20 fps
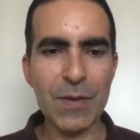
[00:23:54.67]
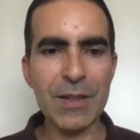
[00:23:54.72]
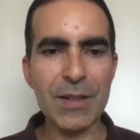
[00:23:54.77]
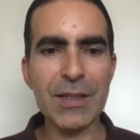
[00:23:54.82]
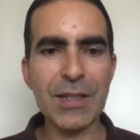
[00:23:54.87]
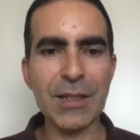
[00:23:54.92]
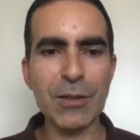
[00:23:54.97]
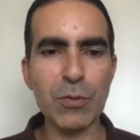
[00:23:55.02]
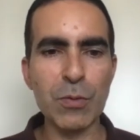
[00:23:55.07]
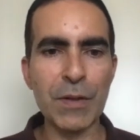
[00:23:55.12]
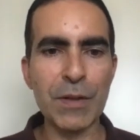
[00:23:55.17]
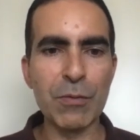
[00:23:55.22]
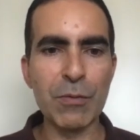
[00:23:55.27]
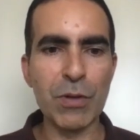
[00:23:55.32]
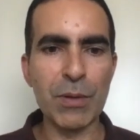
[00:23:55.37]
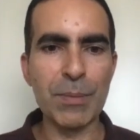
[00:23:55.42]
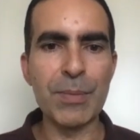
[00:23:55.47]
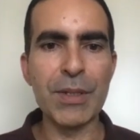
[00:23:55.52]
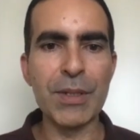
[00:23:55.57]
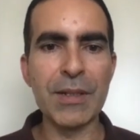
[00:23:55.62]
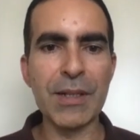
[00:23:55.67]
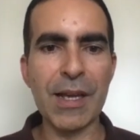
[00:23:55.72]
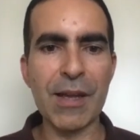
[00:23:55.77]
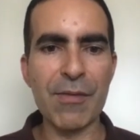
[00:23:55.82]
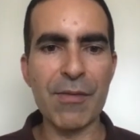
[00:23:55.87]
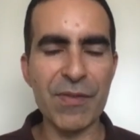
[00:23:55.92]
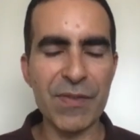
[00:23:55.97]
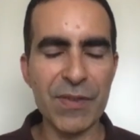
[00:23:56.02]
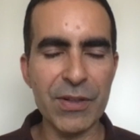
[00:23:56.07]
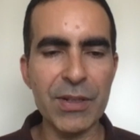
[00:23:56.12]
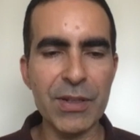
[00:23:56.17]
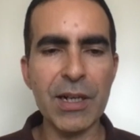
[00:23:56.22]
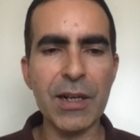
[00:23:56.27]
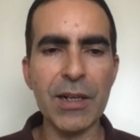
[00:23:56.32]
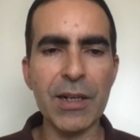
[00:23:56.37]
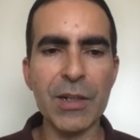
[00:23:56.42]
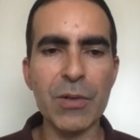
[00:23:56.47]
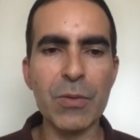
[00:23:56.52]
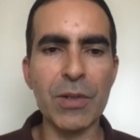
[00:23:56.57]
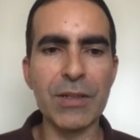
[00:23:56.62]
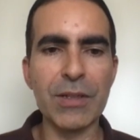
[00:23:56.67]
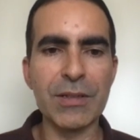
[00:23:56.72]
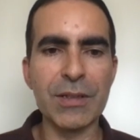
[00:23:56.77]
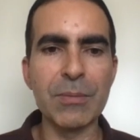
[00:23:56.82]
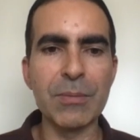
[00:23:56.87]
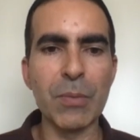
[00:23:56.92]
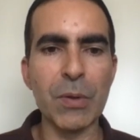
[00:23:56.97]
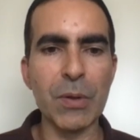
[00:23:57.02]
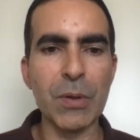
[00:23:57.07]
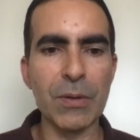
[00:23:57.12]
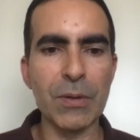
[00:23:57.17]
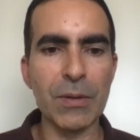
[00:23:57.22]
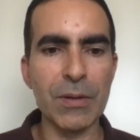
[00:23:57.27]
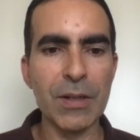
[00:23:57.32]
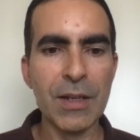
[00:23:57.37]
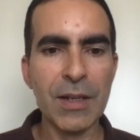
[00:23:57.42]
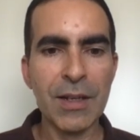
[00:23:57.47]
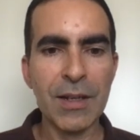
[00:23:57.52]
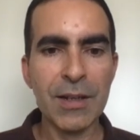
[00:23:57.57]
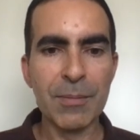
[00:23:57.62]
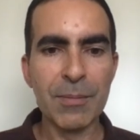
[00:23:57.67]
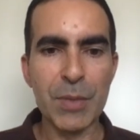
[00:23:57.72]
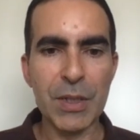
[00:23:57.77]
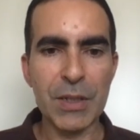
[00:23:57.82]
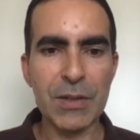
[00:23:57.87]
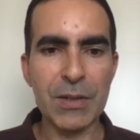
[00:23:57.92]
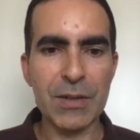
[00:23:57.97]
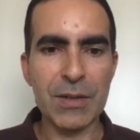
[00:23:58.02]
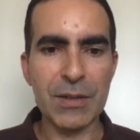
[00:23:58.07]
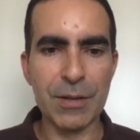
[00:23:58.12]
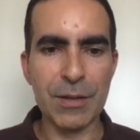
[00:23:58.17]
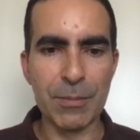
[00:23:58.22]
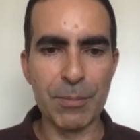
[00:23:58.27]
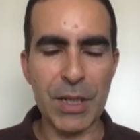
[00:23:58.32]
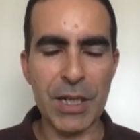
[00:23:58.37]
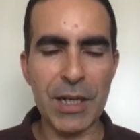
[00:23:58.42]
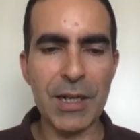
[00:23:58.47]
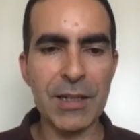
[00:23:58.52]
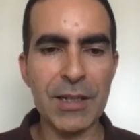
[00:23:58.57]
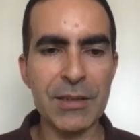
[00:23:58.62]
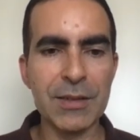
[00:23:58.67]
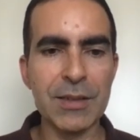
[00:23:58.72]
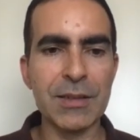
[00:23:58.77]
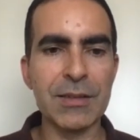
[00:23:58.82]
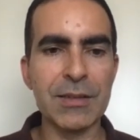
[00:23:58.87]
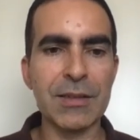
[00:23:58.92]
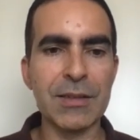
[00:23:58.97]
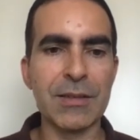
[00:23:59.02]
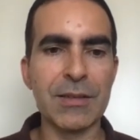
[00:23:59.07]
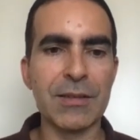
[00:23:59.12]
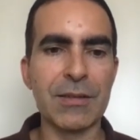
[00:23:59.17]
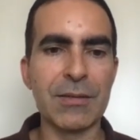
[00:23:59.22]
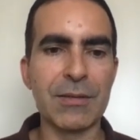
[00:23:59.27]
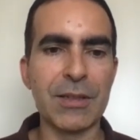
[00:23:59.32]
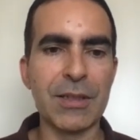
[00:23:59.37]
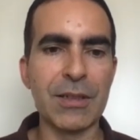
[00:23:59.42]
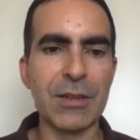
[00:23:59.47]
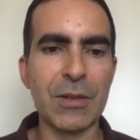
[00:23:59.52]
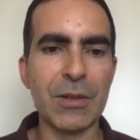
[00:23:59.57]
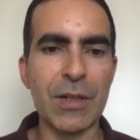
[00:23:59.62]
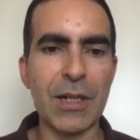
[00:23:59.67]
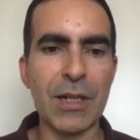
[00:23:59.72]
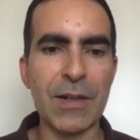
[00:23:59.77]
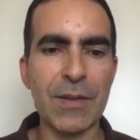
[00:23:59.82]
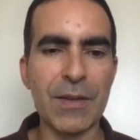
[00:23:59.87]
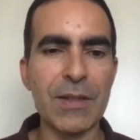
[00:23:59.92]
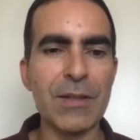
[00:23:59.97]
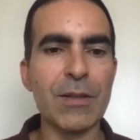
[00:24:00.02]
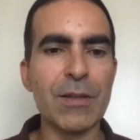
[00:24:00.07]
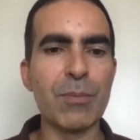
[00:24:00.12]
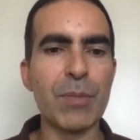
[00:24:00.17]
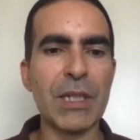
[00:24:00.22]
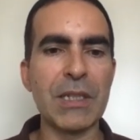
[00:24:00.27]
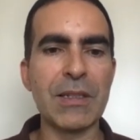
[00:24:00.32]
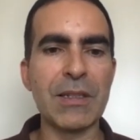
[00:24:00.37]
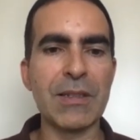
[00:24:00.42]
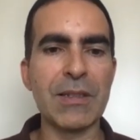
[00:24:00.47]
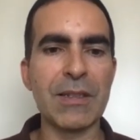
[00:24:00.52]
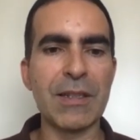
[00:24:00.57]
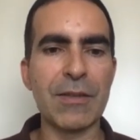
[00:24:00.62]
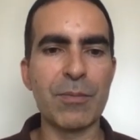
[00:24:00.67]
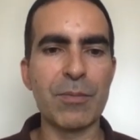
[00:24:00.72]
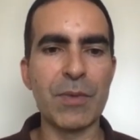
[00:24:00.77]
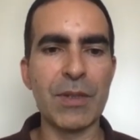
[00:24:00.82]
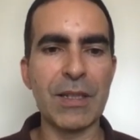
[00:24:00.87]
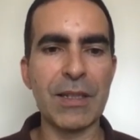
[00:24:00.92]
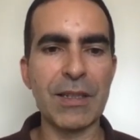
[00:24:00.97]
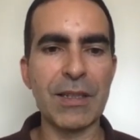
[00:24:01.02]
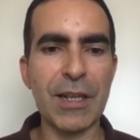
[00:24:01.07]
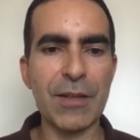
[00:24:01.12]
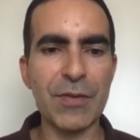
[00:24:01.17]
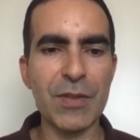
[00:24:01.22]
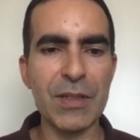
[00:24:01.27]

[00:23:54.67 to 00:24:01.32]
this actually will be a very high quality model, because behind it, are these embeddings that have